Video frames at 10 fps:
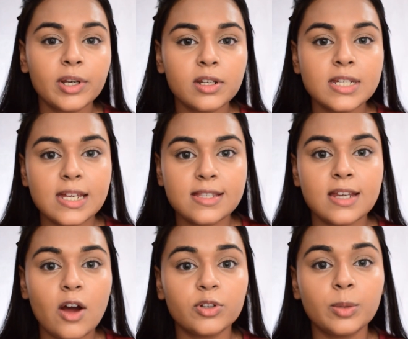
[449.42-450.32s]
Test
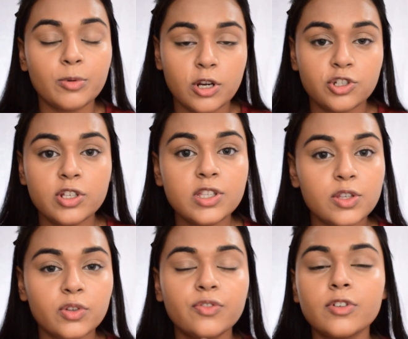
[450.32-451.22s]
out the brushes.
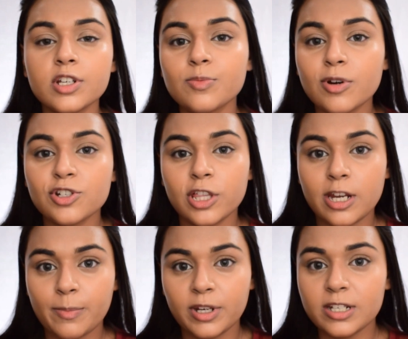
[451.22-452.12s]
So the first brush that
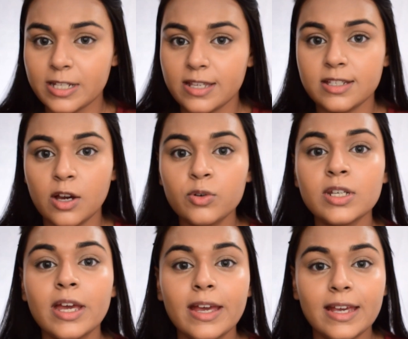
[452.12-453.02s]
I'm going to test out
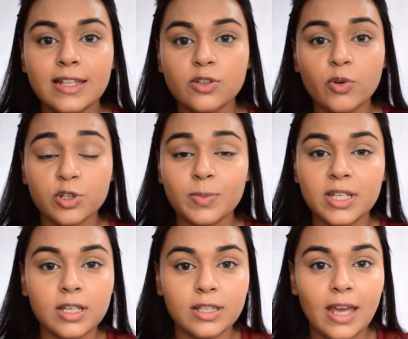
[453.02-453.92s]
is going to
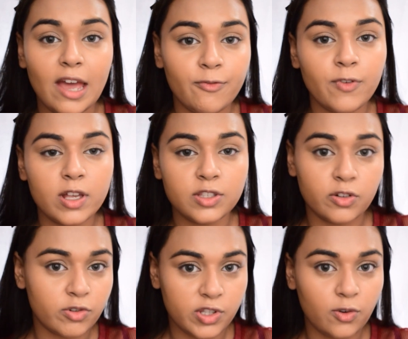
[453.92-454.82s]
be
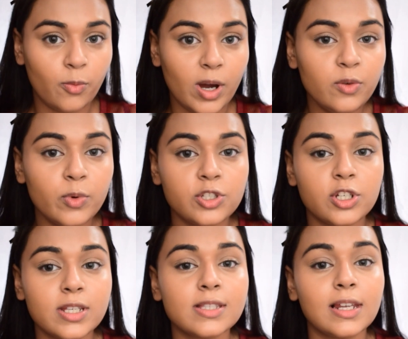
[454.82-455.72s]
F001, which
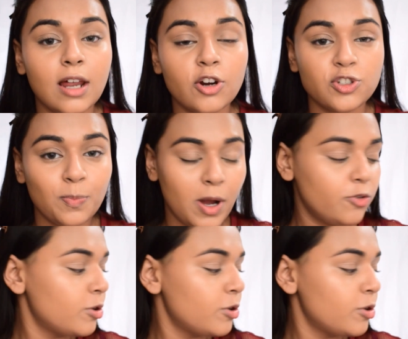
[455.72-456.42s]
is the large powder